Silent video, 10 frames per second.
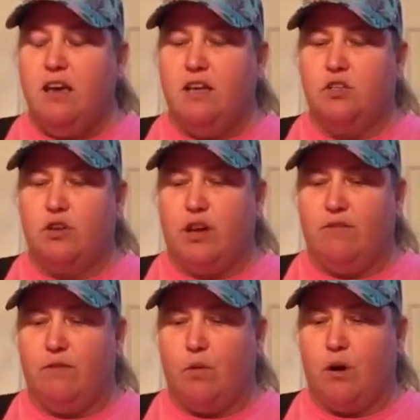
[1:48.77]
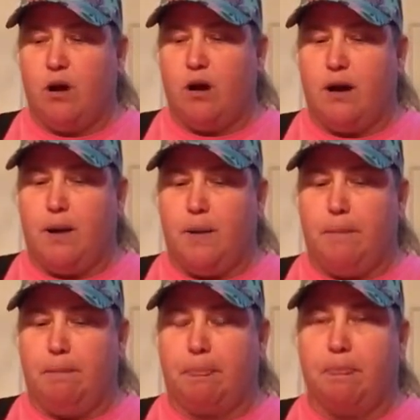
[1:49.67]
It's great for,
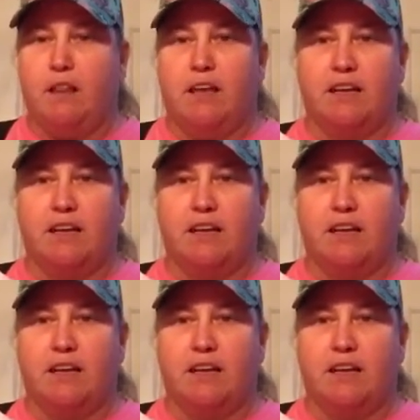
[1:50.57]
like